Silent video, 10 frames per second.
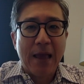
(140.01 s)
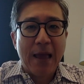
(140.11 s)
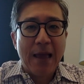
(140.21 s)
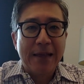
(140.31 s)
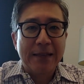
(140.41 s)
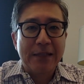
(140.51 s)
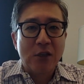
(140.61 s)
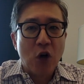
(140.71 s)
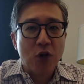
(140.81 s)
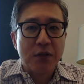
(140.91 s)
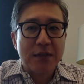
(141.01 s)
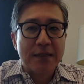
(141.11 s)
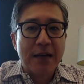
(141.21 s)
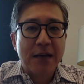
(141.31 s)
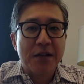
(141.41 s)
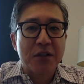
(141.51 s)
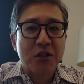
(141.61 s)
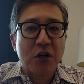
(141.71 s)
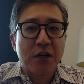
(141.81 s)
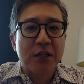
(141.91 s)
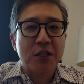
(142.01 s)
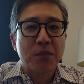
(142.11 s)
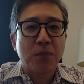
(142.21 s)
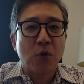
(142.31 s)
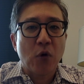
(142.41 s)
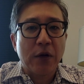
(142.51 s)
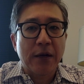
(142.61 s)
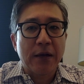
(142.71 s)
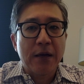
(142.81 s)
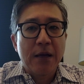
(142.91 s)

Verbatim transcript: And he also decided to start exploring